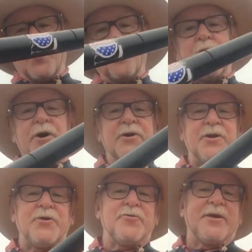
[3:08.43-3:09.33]
Where do
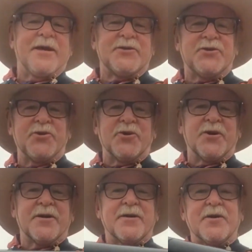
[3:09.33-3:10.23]
you get
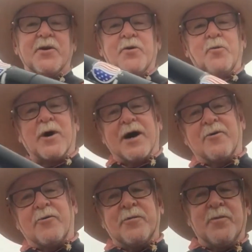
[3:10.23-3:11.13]
your
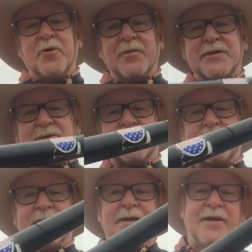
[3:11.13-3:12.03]
wow moments
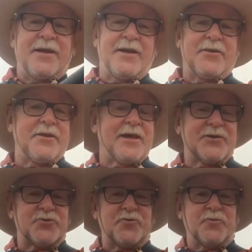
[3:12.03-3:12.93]
in the
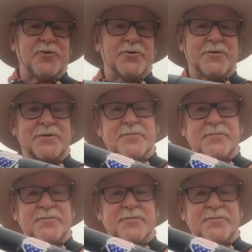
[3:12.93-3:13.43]
natural world?